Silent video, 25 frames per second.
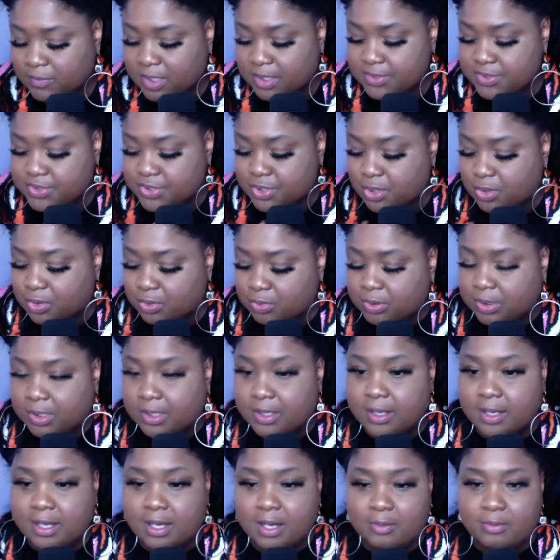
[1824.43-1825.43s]
And so
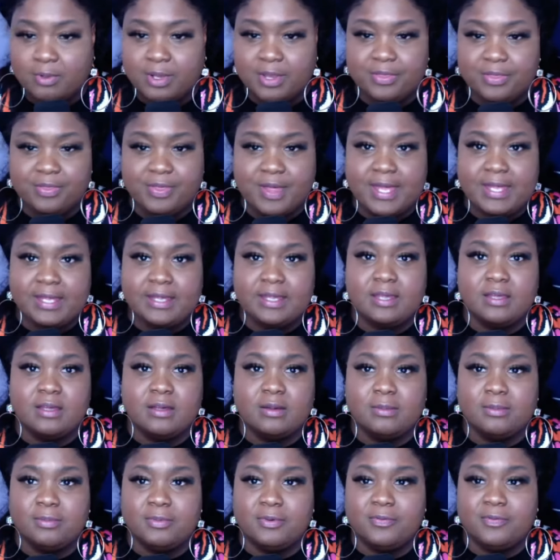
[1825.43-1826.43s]
we thank
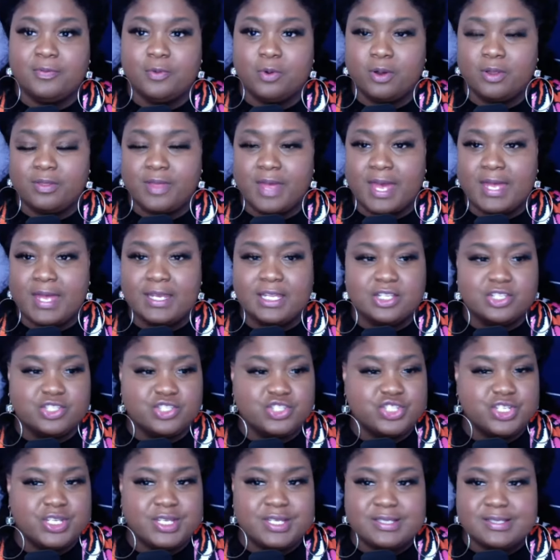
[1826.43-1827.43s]
him for that
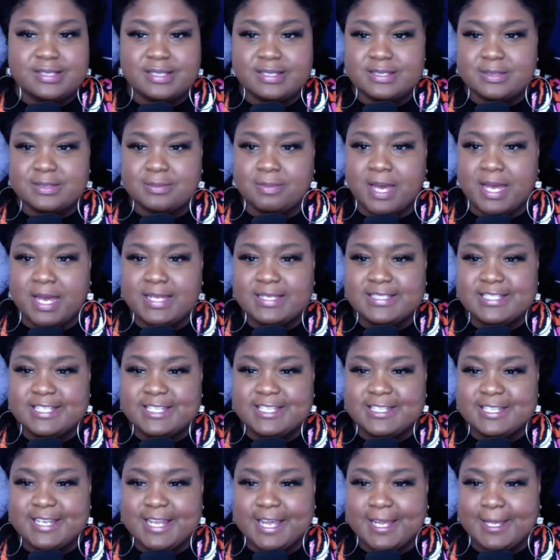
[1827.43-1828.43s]
in Jesus'
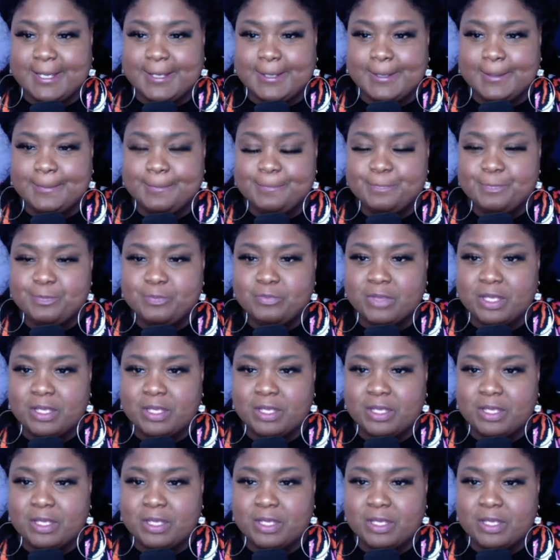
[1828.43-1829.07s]
mighty name.